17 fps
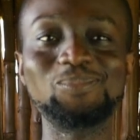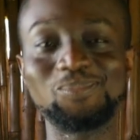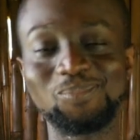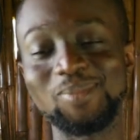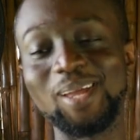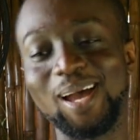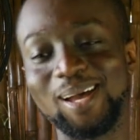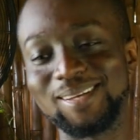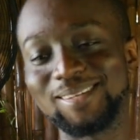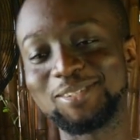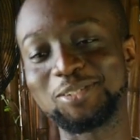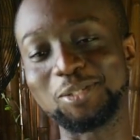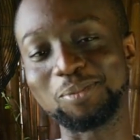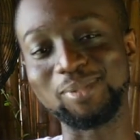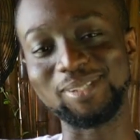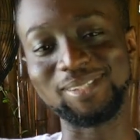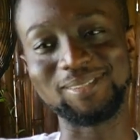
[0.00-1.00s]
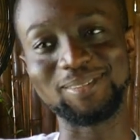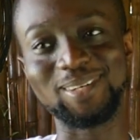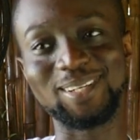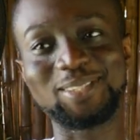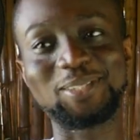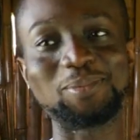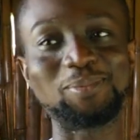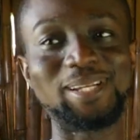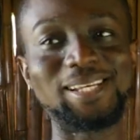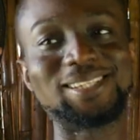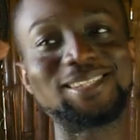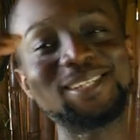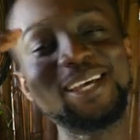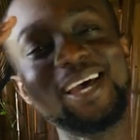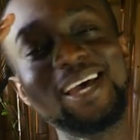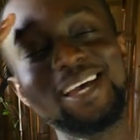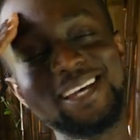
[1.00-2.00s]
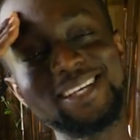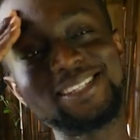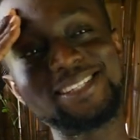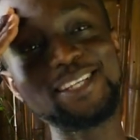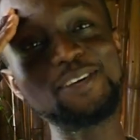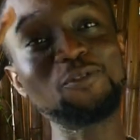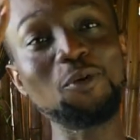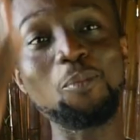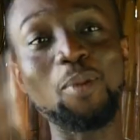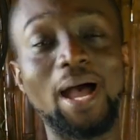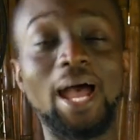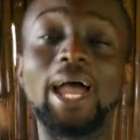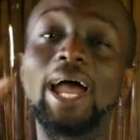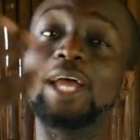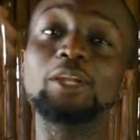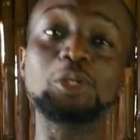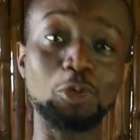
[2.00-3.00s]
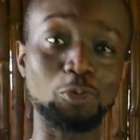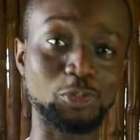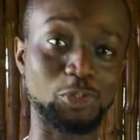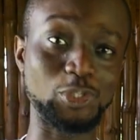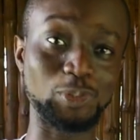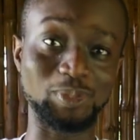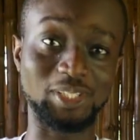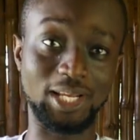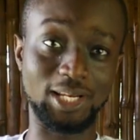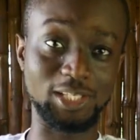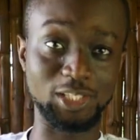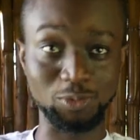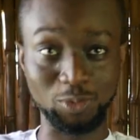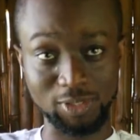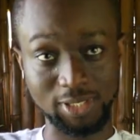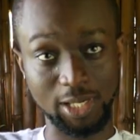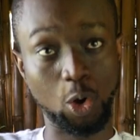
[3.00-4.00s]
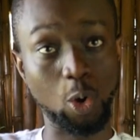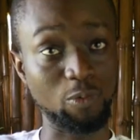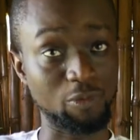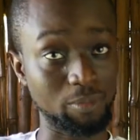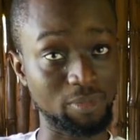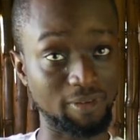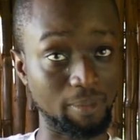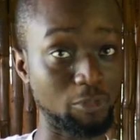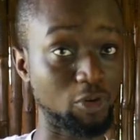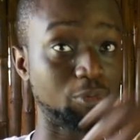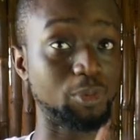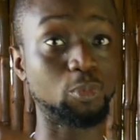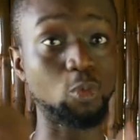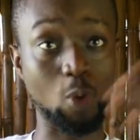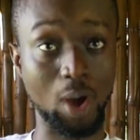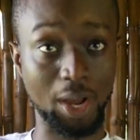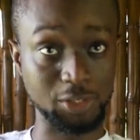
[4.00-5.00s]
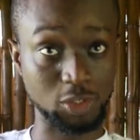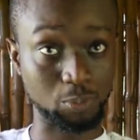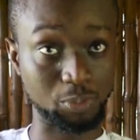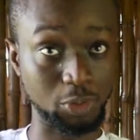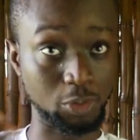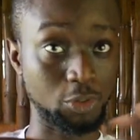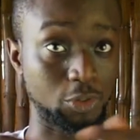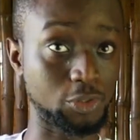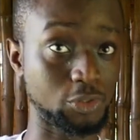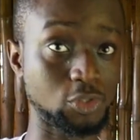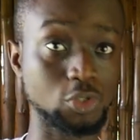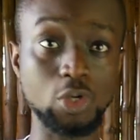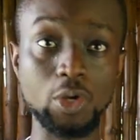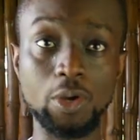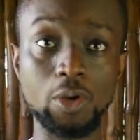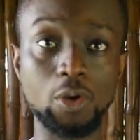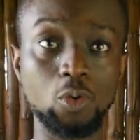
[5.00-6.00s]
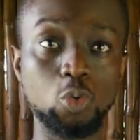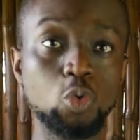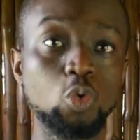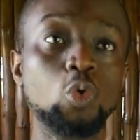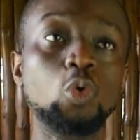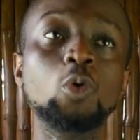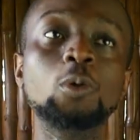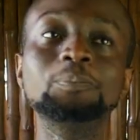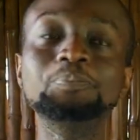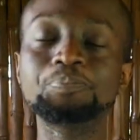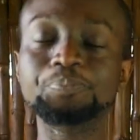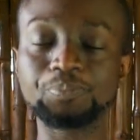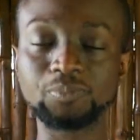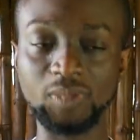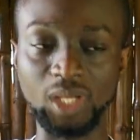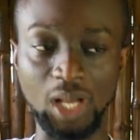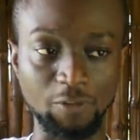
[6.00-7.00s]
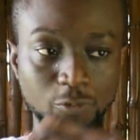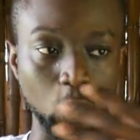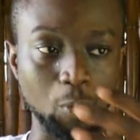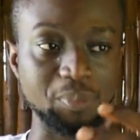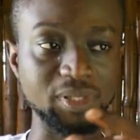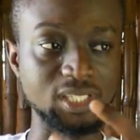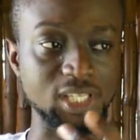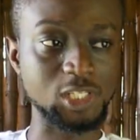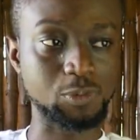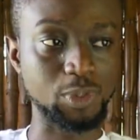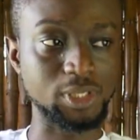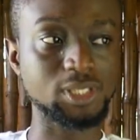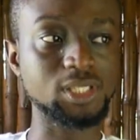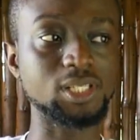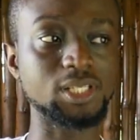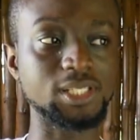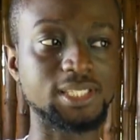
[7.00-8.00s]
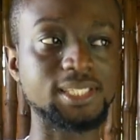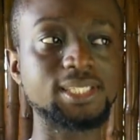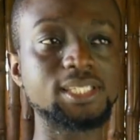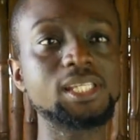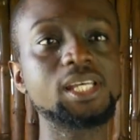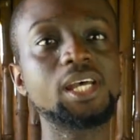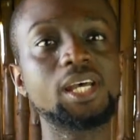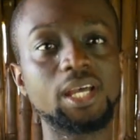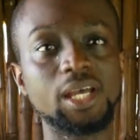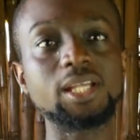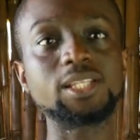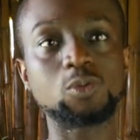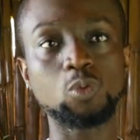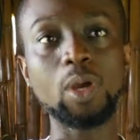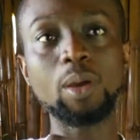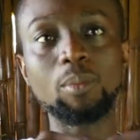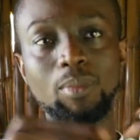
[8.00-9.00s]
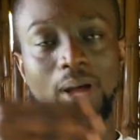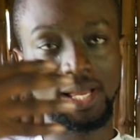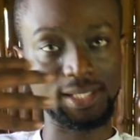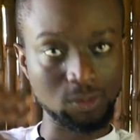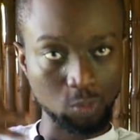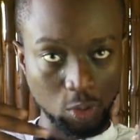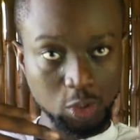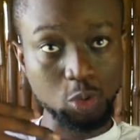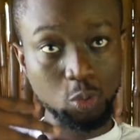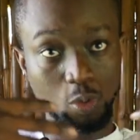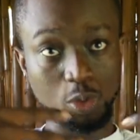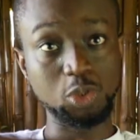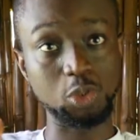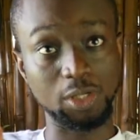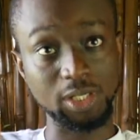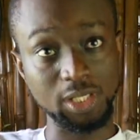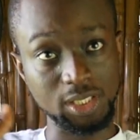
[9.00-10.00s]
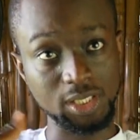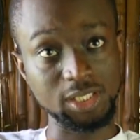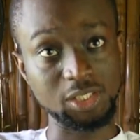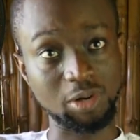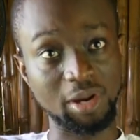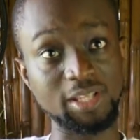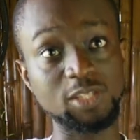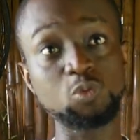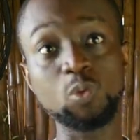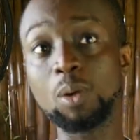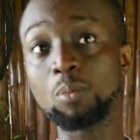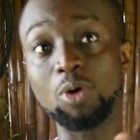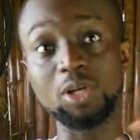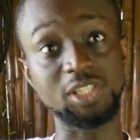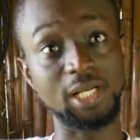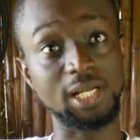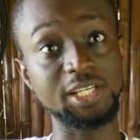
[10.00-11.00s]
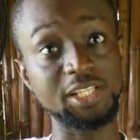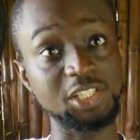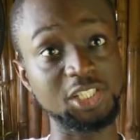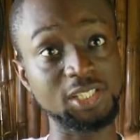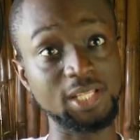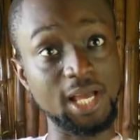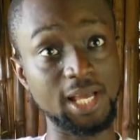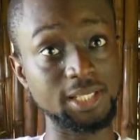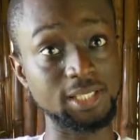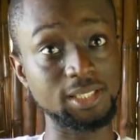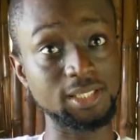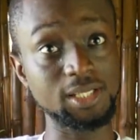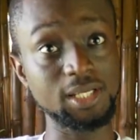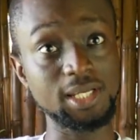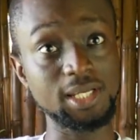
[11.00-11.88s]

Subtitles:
Yeah, extremely. It's even. I knew it was going to be challenging because I come from a family of people who are entrepreneurs who have done business, but it's way once you're in it, right, it's way more challenging than